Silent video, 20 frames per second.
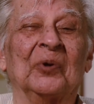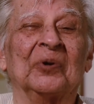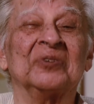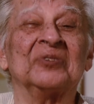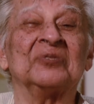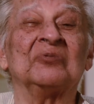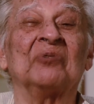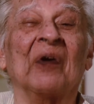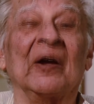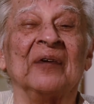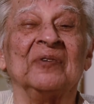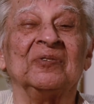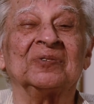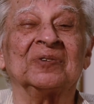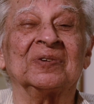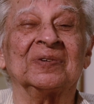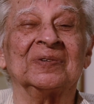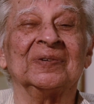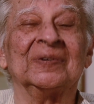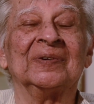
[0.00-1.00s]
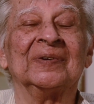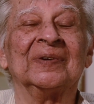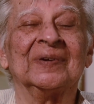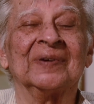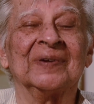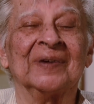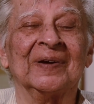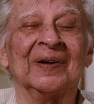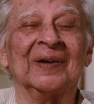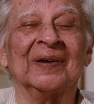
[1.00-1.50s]
is right.
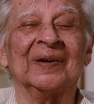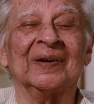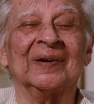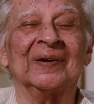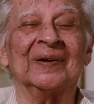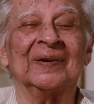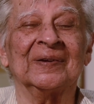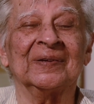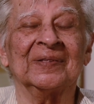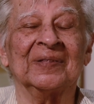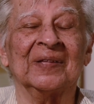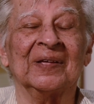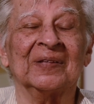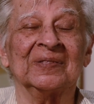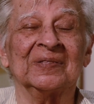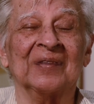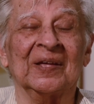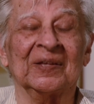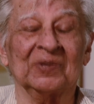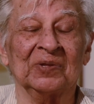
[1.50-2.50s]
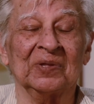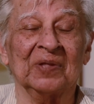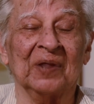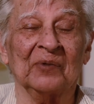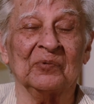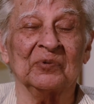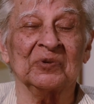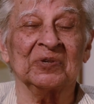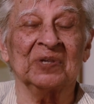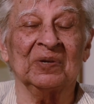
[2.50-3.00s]

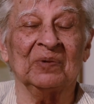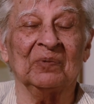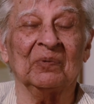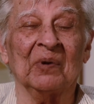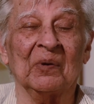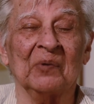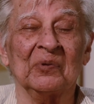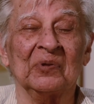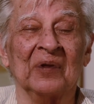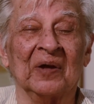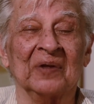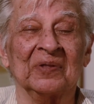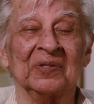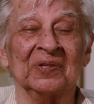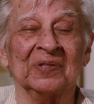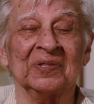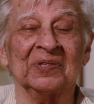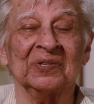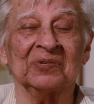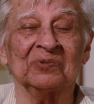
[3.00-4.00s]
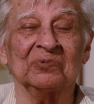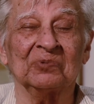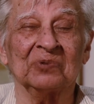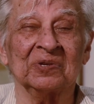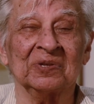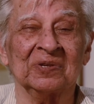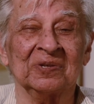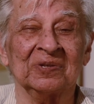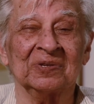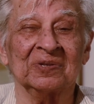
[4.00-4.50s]
That was him. I mean, I think this
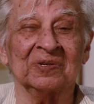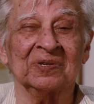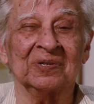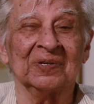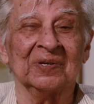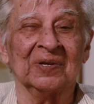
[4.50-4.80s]
was his